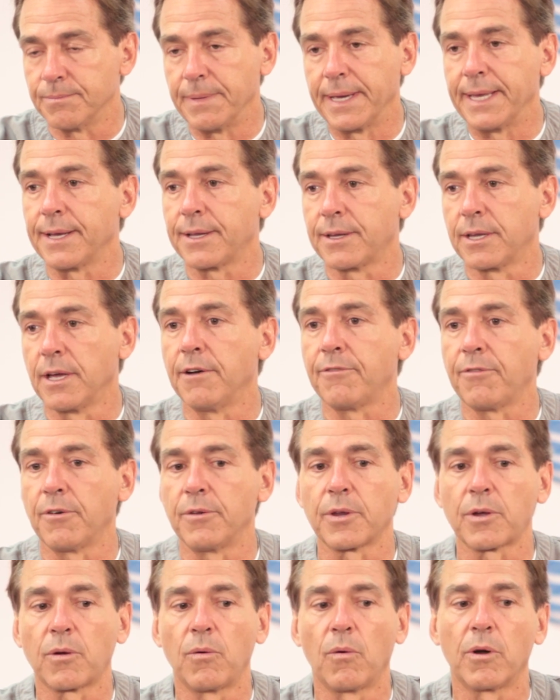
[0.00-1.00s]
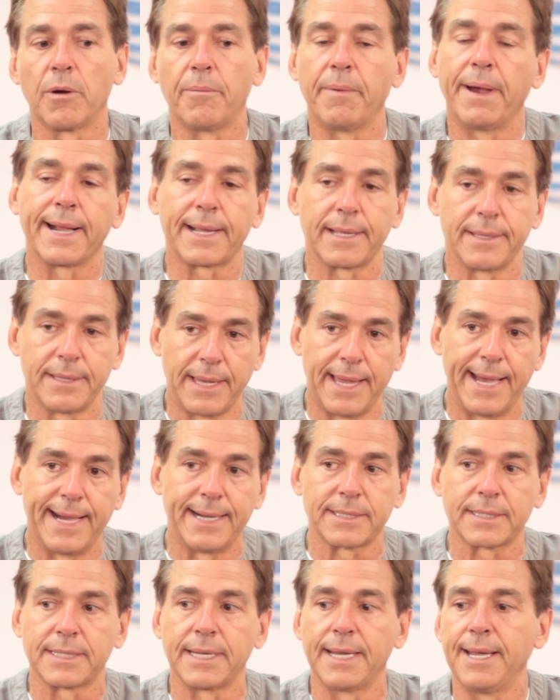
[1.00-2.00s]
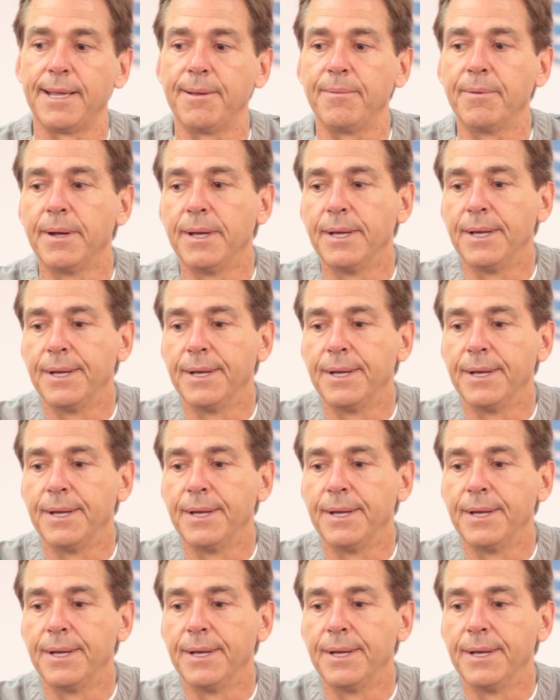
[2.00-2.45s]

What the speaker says: made it tough on the quarterback. quarterback in the last game.